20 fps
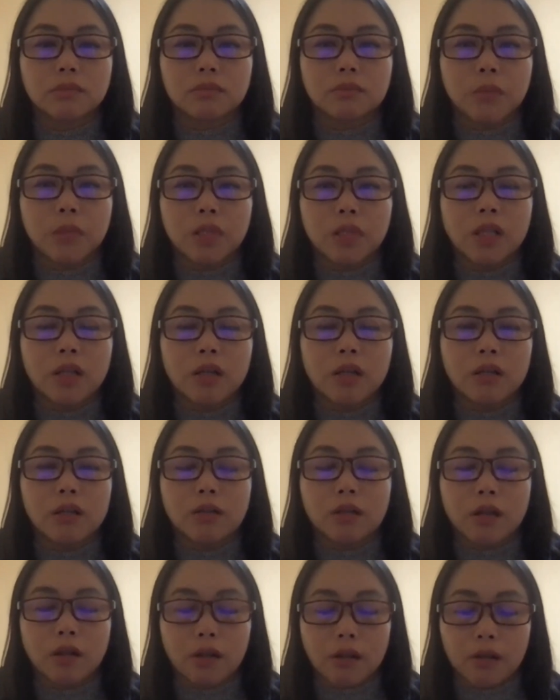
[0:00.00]
media
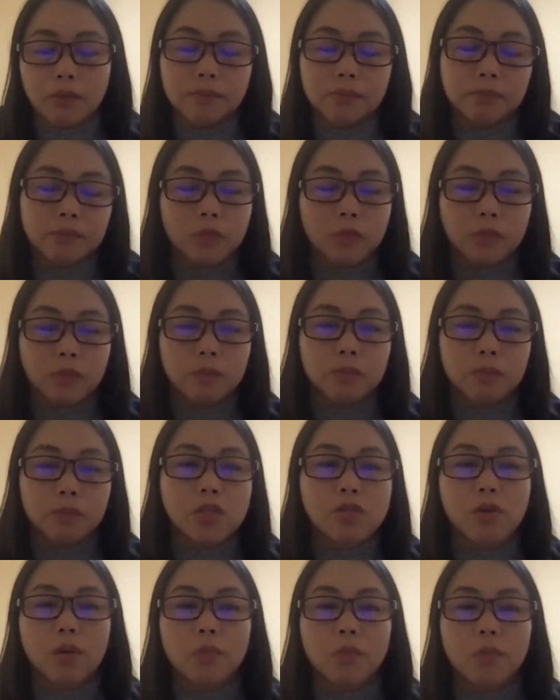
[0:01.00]
um,
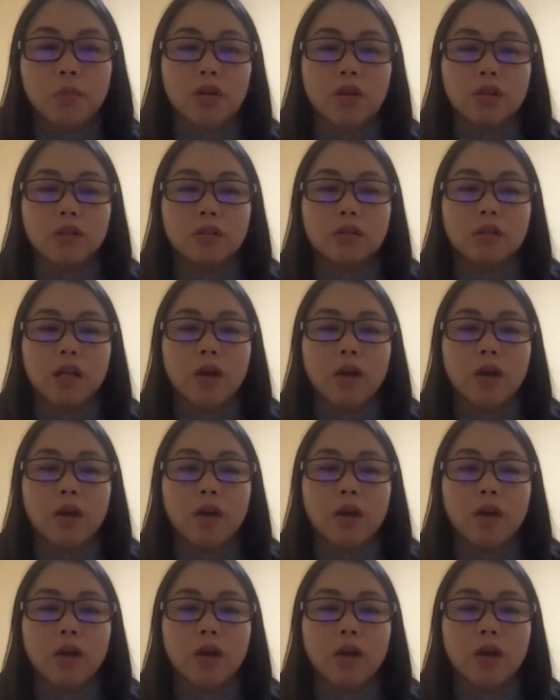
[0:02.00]
description.